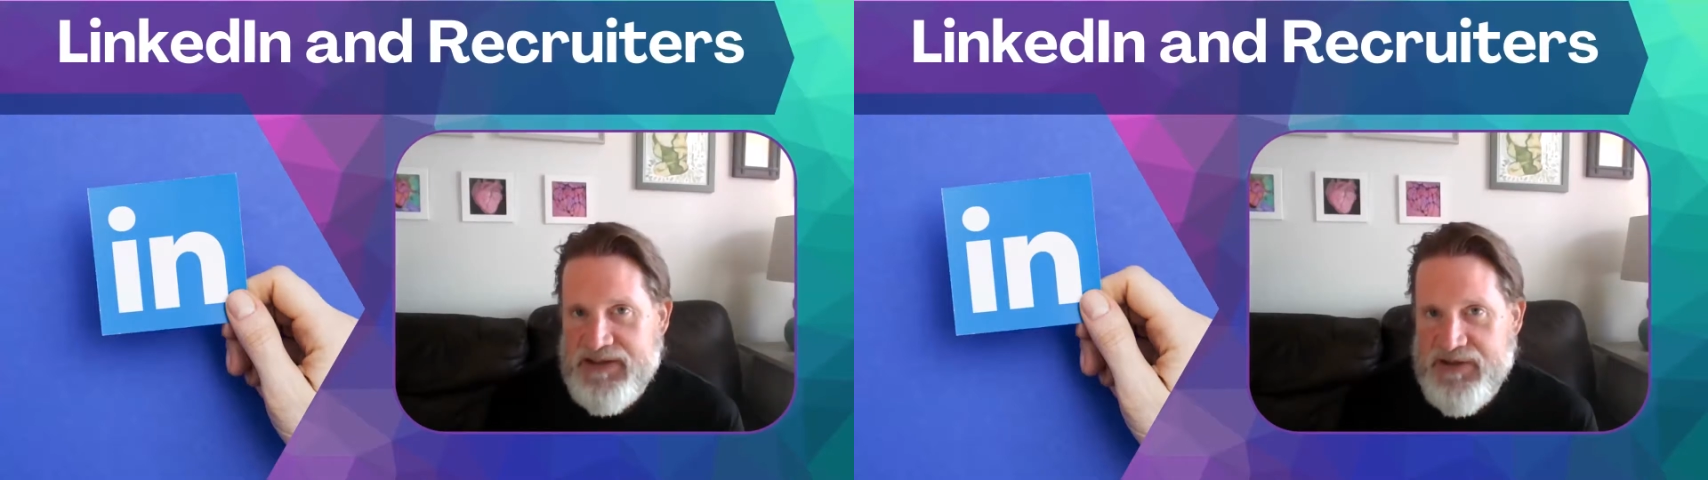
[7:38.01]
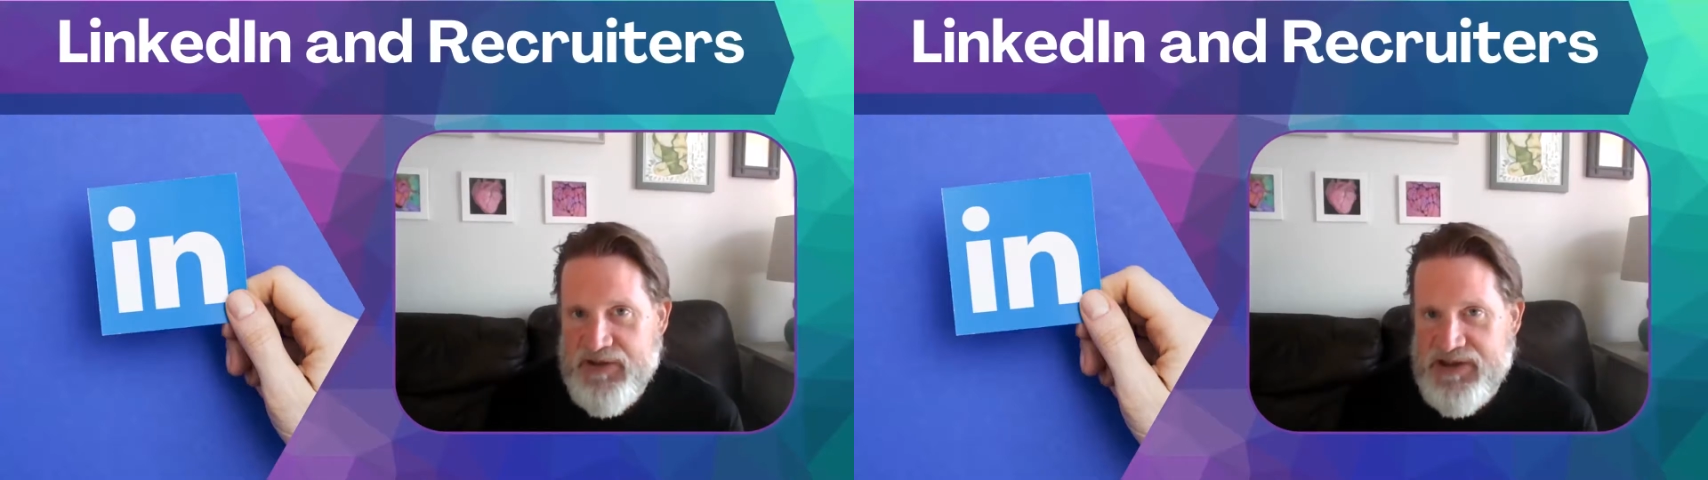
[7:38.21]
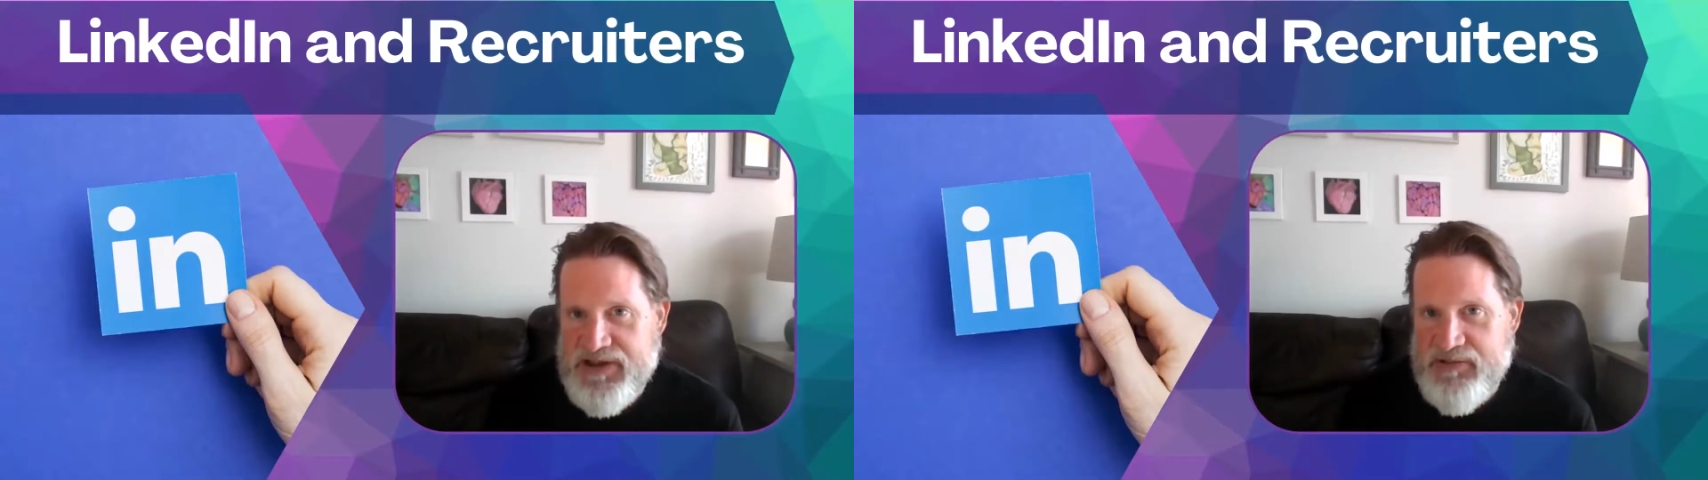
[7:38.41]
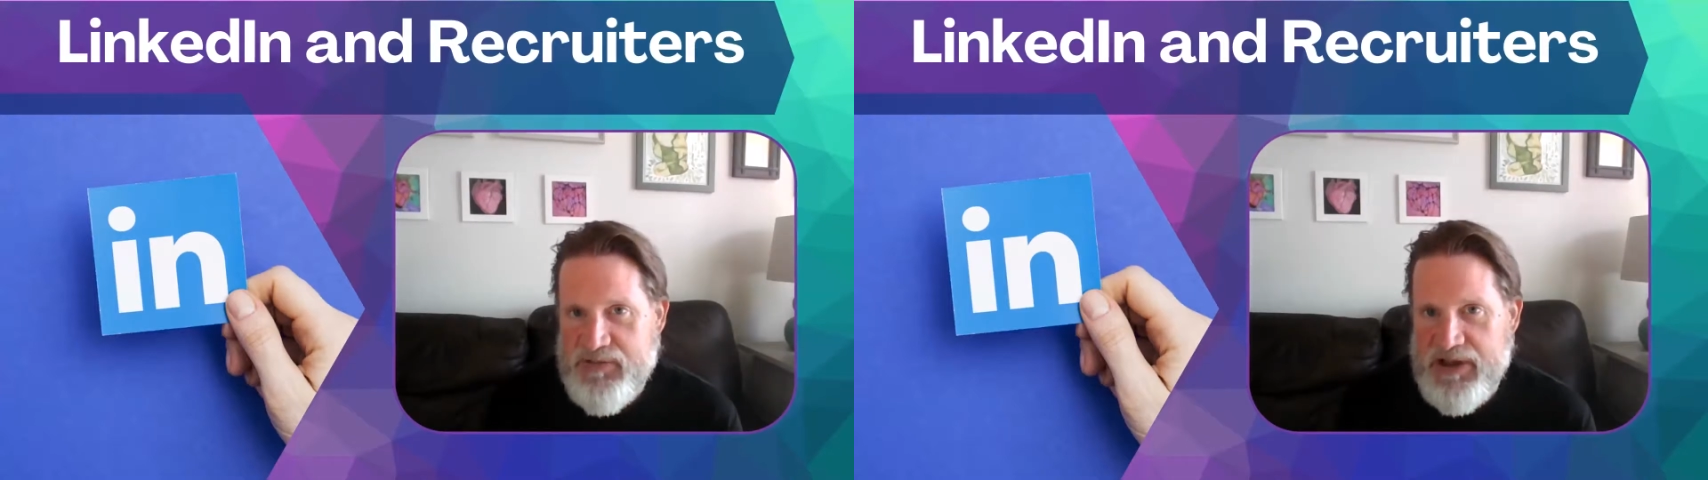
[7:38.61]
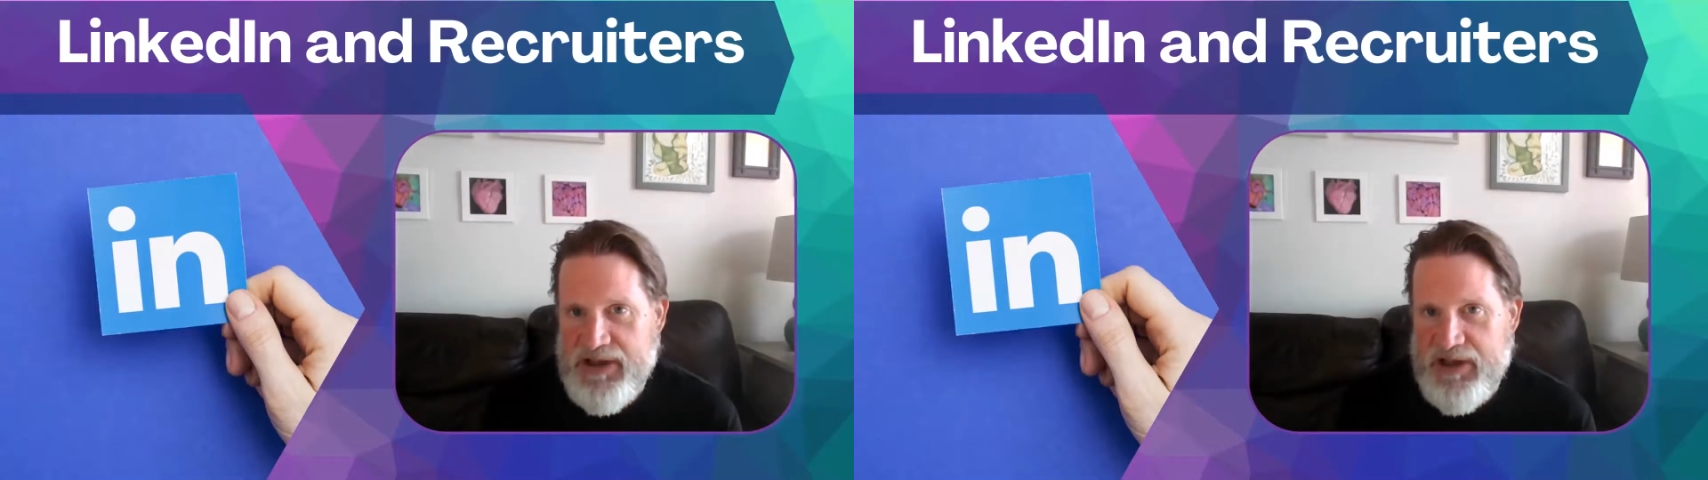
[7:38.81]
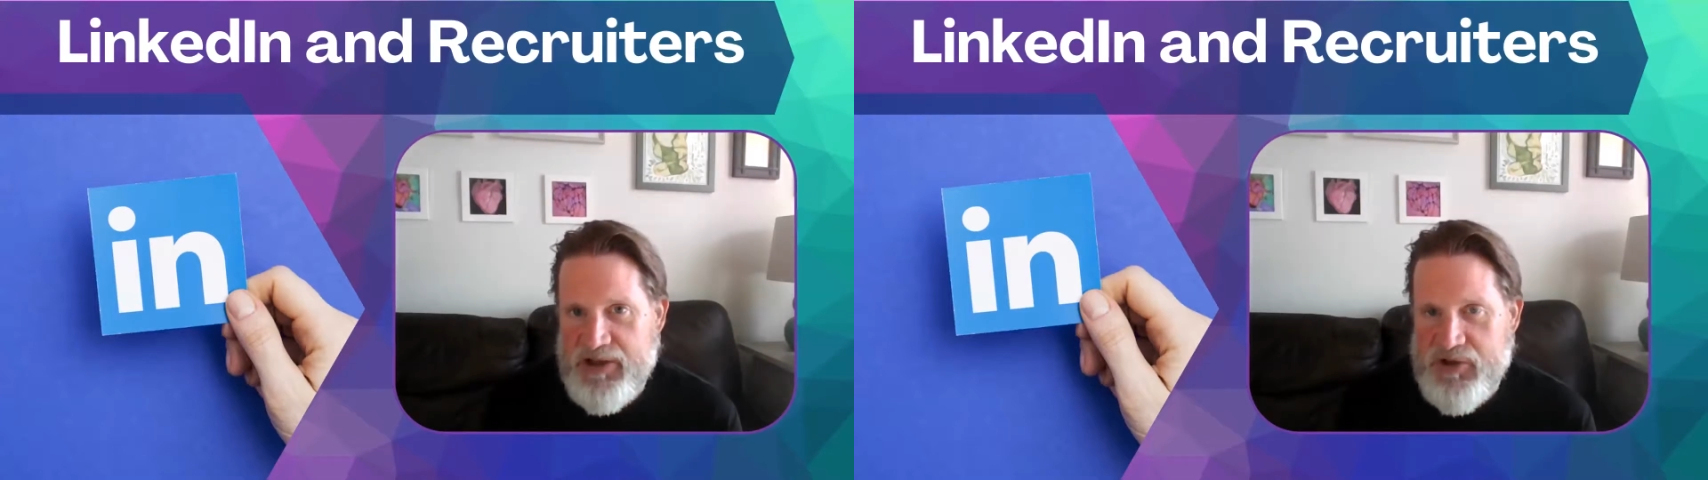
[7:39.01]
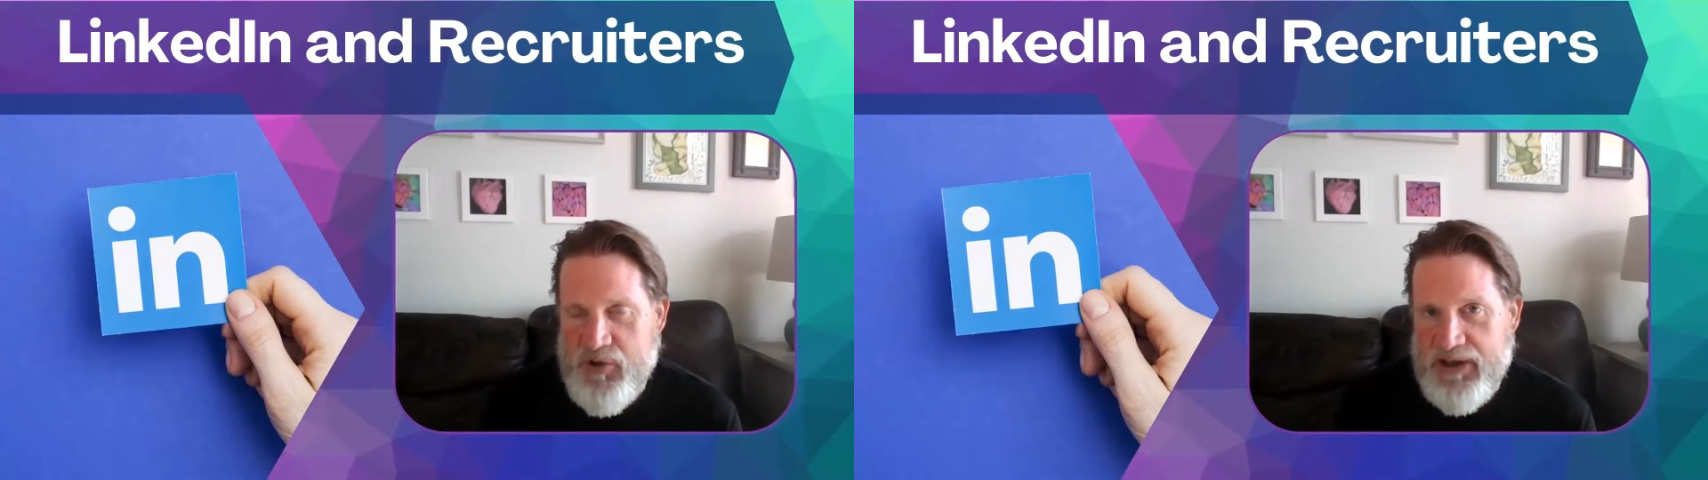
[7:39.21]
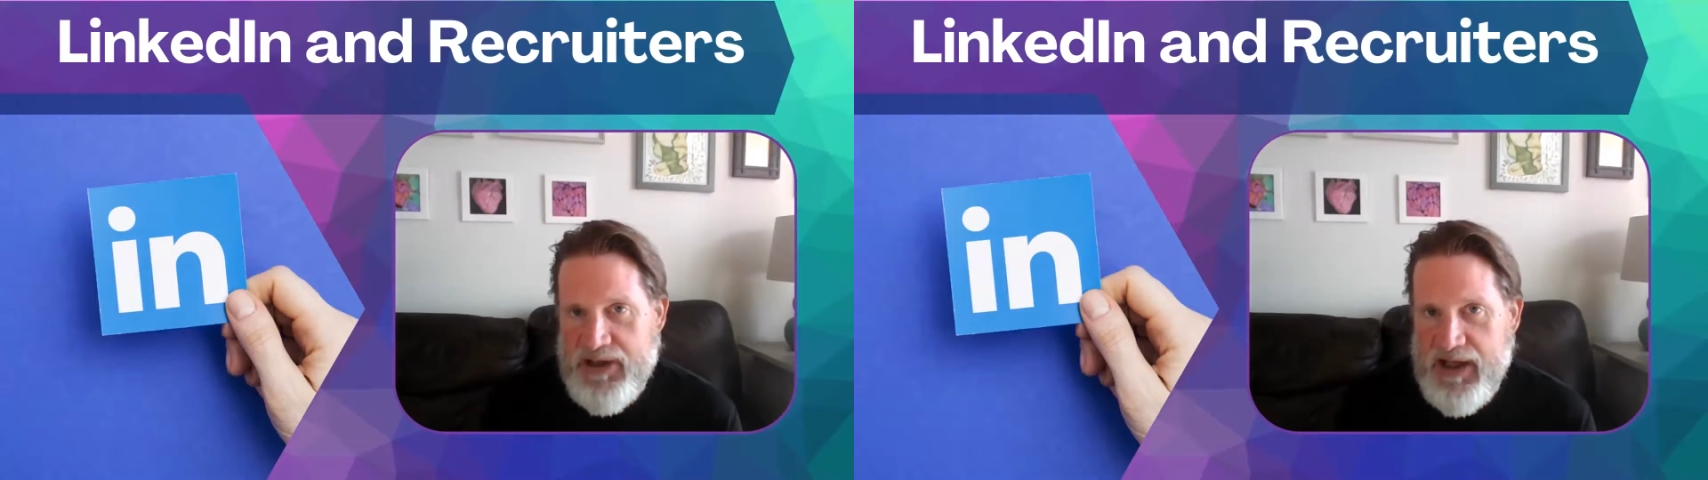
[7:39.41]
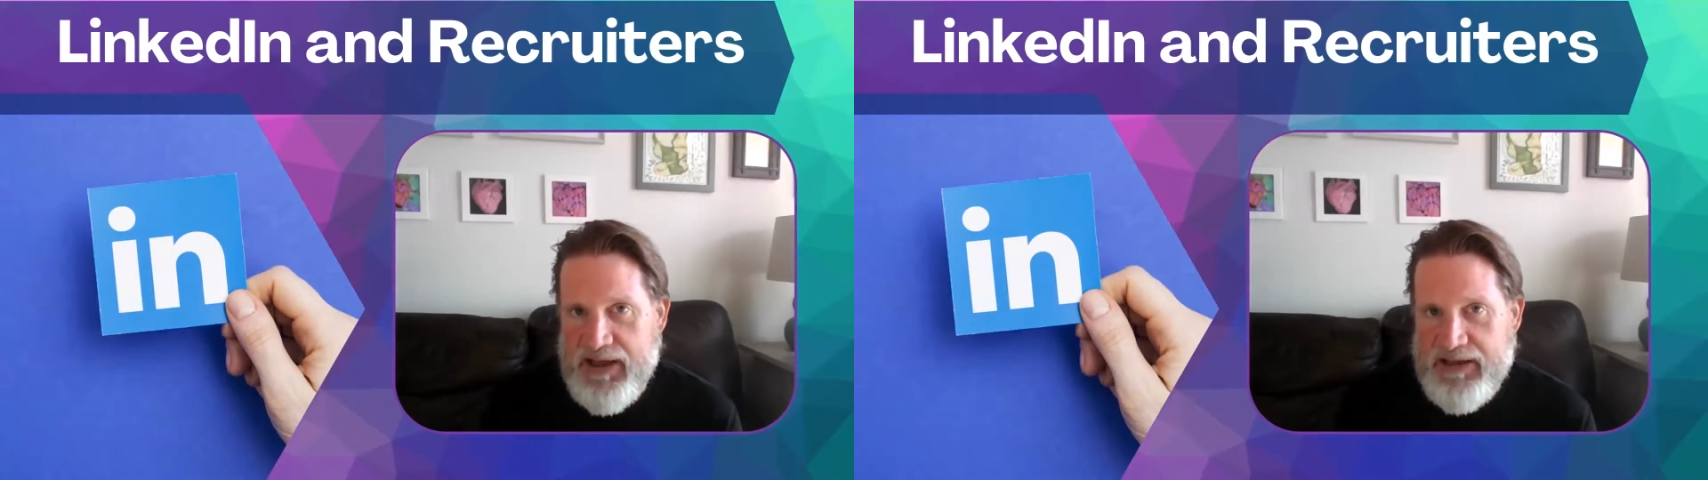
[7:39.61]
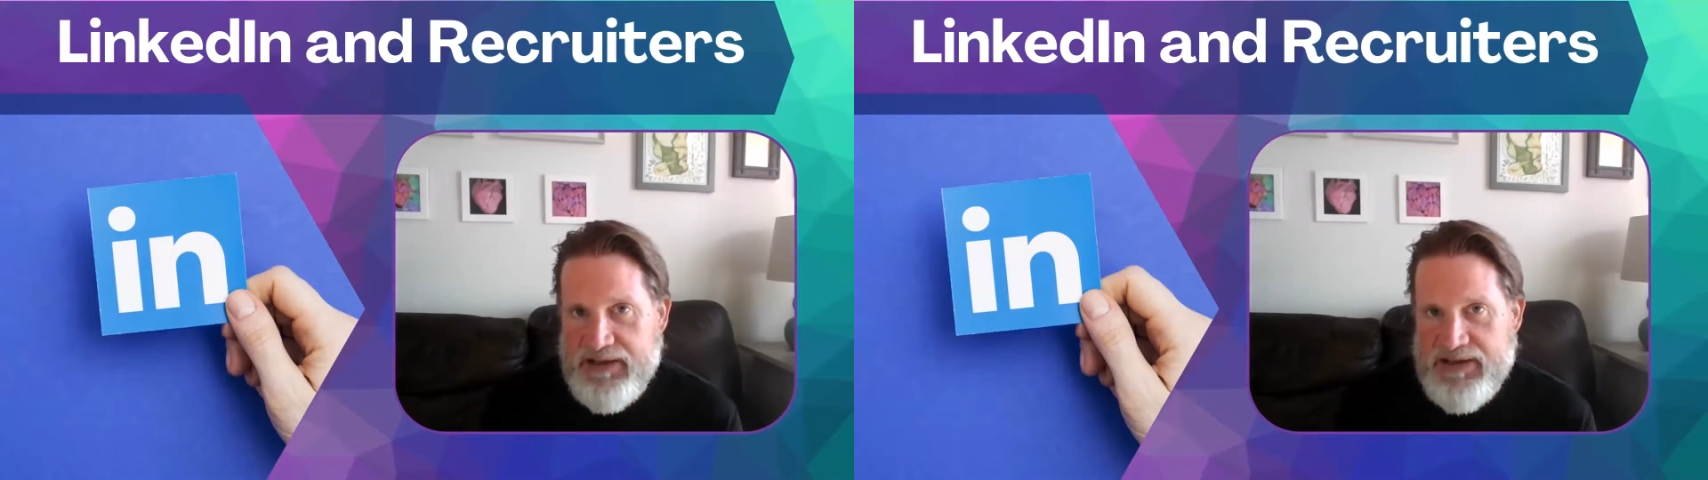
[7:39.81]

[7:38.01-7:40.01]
So this is really a shortcut